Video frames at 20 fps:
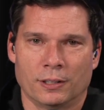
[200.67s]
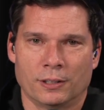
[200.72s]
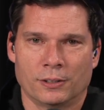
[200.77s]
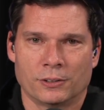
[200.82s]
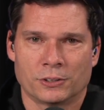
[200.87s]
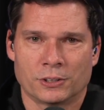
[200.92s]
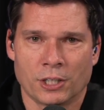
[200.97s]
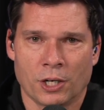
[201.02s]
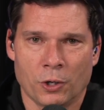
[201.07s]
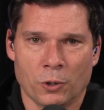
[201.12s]

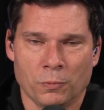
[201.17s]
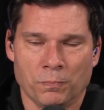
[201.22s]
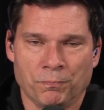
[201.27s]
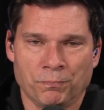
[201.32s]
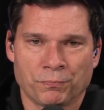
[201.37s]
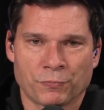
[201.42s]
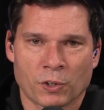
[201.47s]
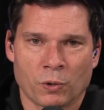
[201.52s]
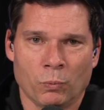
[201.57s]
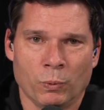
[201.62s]
So
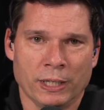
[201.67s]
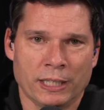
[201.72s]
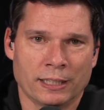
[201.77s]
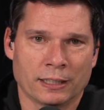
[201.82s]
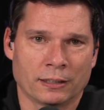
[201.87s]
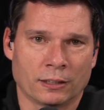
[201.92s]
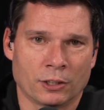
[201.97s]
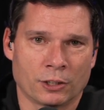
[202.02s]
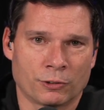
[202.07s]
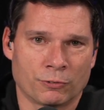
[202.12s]
we
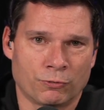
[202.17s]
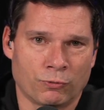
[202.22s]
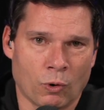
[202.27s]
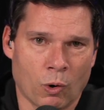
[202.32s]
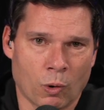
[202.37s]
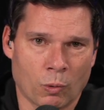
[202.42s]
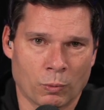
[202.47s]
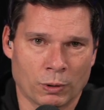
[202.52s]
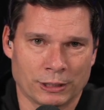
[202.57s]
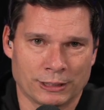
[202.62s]
can look
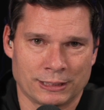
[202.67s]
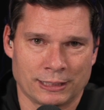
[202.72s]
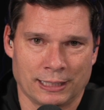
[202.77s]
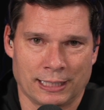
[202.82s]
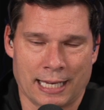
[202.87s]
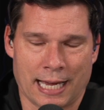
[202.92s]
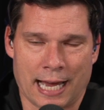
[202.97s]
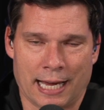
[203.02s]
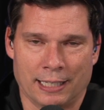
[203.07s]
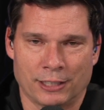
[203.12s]
forward to
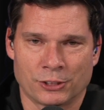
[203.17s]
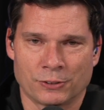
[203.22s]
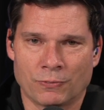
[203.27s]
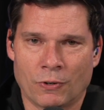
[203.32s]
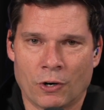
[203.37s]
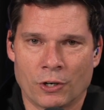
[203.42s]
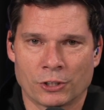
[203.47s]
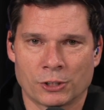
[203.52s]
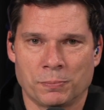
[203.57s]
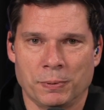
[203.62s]
that. As
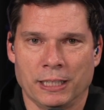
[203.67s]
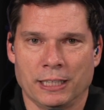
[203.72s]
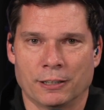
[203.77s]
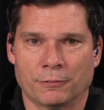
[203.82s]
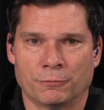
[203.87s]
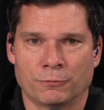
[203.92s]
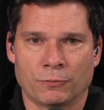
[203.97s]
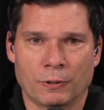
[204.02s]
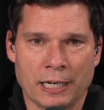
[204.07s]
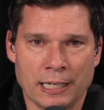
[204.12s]
far as being
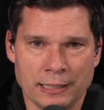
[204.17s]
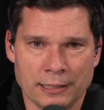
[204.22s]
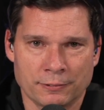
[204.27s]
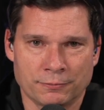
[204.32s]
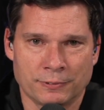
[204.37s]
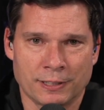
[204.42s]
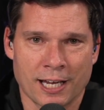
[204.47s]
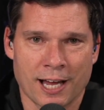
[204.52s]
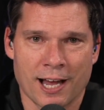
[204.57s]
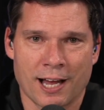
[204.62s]
afraid
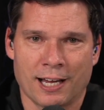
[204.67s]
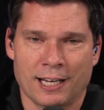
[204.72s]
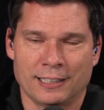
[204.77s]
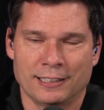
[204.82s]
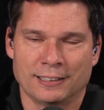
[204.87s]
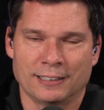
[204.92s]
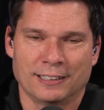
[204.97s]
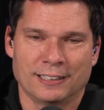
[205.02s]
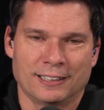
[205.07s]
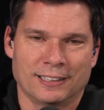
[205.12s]
of God,
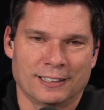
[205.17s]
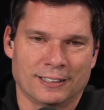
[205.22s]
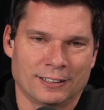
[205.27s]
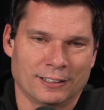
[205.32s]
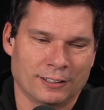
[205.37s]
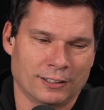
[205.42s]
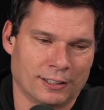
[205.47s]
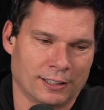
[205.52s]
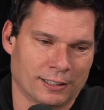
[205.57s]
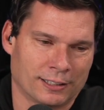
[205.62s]

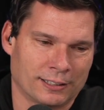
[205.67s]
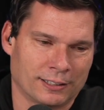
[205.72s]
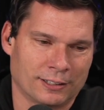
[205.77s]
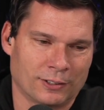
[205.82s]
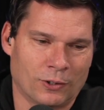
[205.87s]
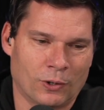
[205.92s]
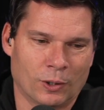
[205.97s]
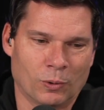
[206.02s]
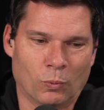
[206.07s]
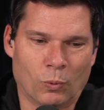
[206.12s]
look,
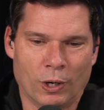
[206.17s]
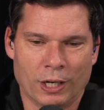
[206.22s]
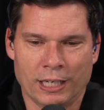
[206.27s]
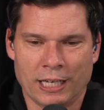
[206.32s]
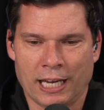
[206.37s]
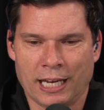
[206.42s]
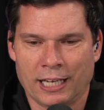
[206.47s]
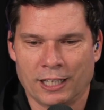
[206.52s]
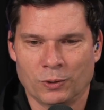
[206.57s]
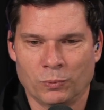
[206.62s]
on one
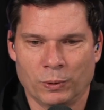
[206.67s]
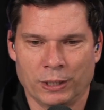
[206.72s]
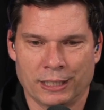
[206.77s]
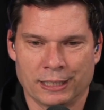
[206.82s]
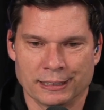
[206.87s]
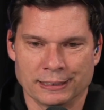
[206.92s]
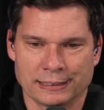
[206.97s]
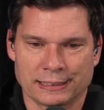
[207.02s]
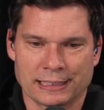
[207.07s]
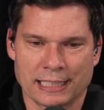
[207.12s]
hand, we
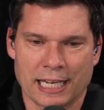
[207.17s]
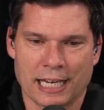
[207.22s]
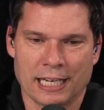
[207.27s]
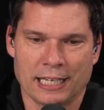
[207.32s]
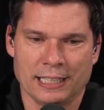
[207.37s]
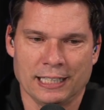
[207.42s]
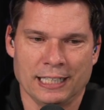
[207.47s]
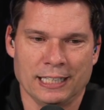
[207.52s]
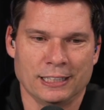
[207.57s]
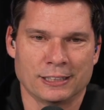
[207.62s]
can
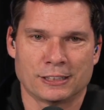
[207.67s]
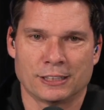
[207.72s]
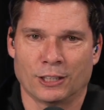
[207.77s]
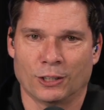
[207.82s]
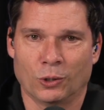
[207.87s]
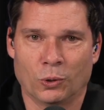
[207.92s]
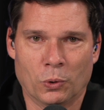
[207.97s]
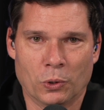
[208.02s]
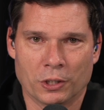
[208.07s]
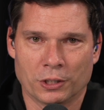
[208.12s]
say he's the
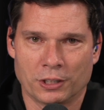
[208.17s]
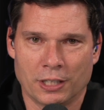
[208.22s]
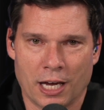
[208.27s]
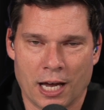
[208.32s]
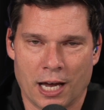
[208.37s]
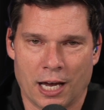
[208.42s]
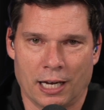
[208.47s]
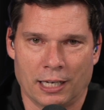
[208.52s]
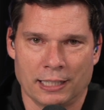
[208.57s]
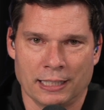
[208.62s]
Lord
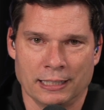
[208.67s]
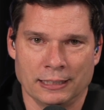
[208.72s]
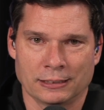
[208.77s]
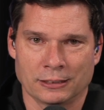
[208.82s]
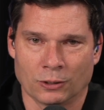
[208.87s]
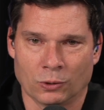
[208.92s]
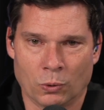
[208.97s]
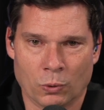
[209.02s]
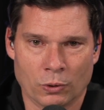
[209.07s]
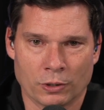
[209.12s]
God. He's
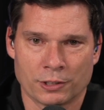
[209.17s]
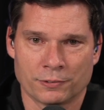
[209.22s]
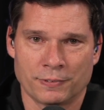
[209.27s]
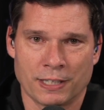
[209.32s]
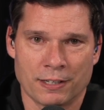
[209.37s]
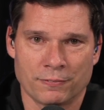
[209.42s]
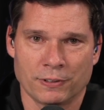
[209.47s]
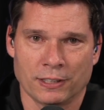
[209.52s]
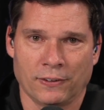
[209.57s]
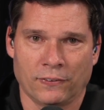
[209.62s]
Lord of
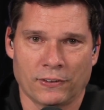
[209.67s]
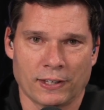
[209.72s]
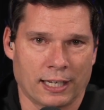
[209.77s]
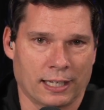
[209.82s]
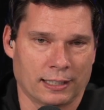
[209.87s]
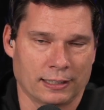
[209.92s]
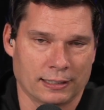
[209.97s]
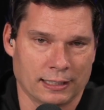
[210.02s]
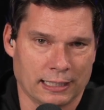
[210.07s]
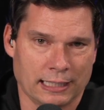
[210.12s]

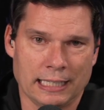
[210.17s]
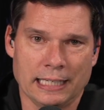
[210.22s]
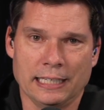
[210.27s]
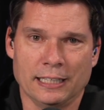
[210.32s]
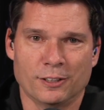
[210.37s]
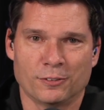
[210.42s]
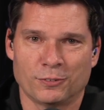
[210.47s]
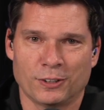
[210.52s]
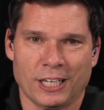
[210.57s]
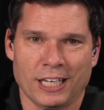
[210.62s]
everything, the King
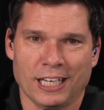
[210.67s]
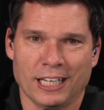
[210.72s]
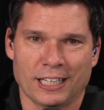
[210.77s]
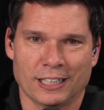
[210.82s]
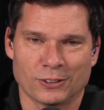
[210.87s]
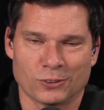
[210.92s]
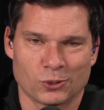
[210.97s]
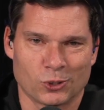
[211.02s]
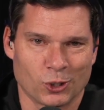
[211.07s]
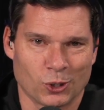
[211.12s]
of
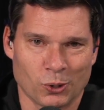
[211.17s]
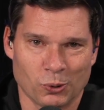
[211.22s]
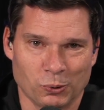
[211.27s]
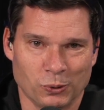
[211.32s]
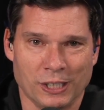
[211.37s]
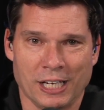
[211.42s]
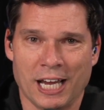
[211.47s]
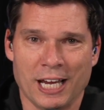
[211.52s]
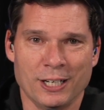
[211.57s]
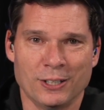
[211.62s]
Kings, the
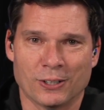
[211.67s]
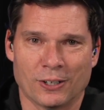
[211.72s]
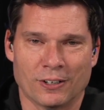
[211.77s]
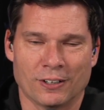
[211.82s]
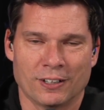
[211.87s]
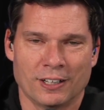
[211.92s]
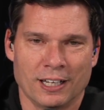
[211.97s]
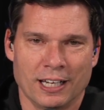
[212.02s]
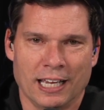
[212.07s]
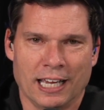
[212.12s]
Creator.
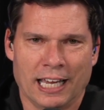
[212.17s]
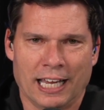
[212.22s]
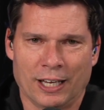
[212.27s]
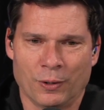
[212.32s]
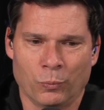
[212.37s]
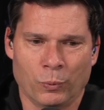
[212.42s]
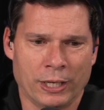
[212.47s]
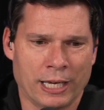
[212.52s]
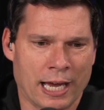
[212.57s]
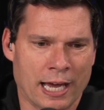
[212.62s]

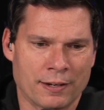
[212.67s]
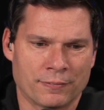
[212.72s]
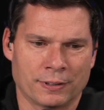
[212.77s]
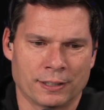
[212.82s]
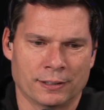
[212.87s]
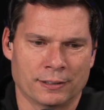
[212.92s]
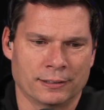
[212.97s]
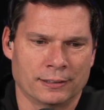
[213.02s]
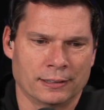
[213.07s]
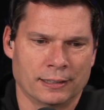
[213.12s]
And we have
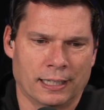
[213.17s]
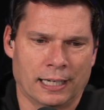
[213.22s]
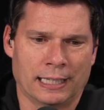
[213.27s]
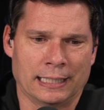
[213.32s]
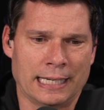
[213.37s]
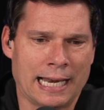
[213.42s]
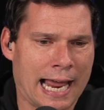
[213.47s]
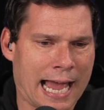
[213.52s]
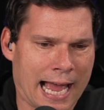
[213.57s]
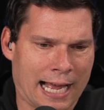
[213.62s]
a
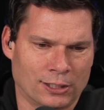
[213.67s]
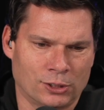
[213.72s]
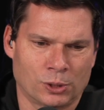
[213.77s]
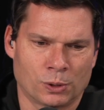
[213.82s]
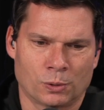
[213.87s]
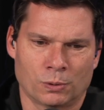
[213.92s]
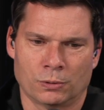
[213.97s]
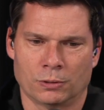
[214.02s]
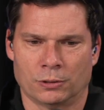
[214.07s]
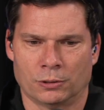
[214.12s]

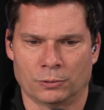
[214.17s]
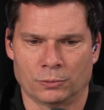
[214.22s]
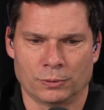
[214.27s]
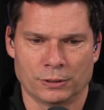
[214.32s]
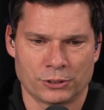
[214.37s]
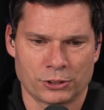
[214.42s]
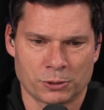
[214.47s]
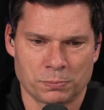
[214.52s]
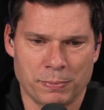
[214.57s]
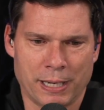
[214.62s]
natural
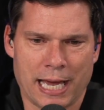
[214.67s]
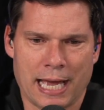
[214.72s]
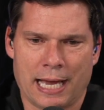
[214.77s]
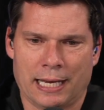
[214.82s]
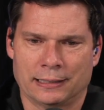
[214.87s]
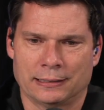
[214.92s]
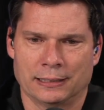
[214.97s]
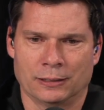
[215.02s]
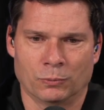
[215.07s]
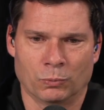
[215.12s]

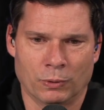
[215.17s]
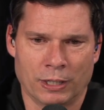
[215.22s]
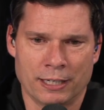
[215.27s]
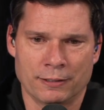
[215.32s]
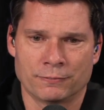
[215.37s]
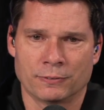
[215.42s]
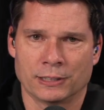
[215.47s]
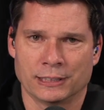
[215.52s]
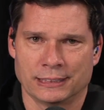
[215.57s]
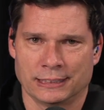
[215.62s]
respect and
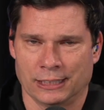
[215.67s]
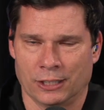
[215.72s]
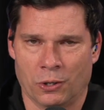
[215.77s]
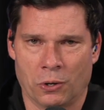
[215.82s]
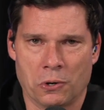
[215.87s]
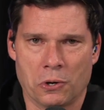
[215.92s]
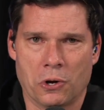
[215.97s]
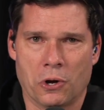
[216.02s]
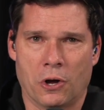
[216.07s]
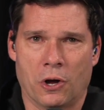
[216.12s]
reverence and
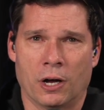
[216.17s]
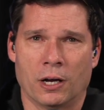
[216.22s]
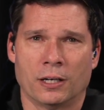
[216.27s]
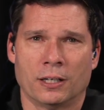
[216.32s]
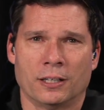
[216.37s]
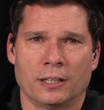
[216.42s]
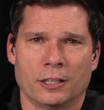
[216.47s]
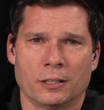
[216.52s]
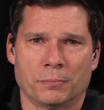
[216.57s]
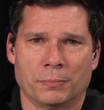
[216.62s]
awe.
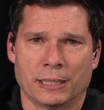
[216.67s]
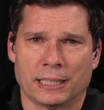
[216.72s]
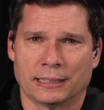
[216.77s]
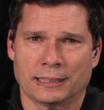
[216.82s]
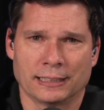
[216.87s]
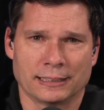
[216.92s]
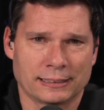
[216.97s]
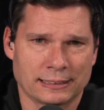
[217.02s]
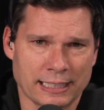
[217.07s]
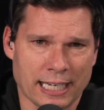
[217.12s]
But at
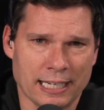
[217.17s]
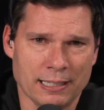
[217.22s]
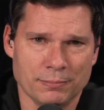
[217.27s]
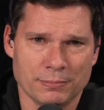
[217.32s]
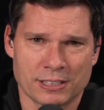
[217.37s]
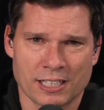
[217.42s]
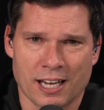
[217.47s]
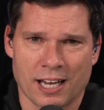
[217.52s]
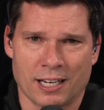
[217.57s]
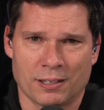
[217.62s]
the same
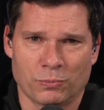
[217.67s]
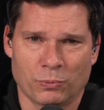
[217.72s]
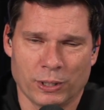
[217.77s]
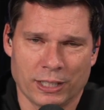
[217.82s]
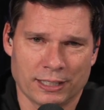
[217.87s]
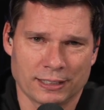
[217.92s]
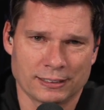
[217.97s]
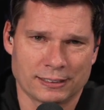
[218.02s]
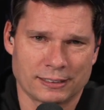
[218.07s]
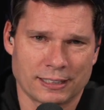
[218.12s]
time, we
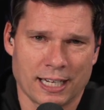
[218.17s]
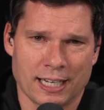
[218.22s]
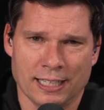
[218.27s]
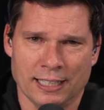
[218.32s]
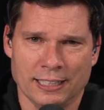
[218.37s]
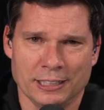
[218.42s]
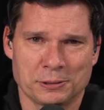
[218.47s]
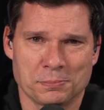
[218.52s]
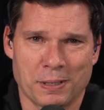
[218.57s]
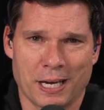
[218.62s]
can say
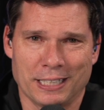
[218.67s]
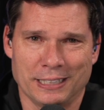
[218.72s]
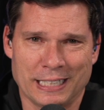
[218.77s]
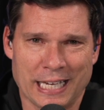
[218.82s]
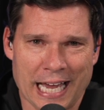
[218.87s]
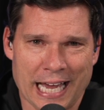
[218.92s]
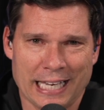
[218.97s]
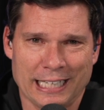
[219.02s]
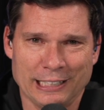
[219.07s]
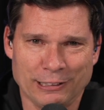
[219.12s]
he's my
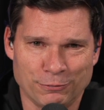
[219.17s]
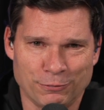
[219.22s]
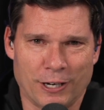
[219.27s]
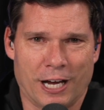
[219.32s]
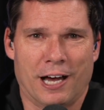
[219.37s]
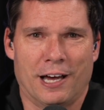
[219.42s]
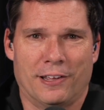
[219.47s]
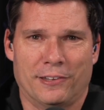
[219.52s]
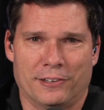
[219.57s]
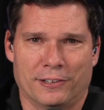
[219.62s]
daddy,
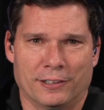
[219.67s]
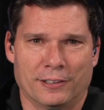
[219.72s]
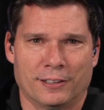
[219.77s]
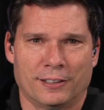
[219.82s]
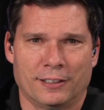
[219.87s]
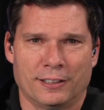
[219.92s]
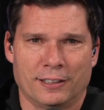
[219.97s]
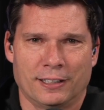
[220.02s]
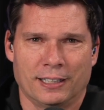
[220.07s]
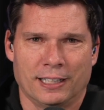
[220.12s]
father.
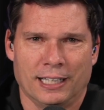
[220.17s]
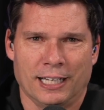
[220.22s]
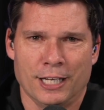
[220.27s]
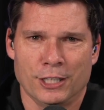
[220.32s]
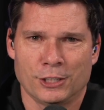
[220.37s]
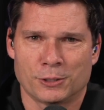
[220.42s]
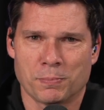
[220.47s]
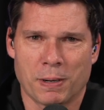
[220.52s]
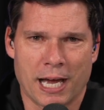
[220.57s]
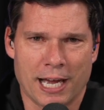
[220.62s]

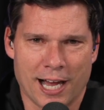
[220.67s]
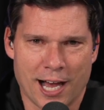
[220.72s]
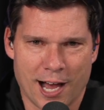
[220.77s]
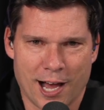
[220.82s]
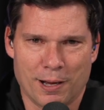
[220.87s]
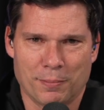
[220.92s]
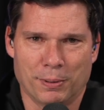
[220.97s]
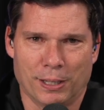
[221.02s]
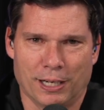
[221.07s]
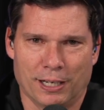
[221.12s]
He's my
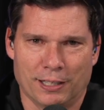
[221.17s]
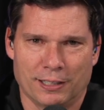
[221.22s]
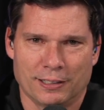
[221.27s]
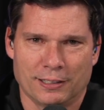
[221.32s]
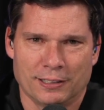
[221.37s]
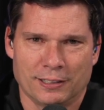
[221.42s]
Abba.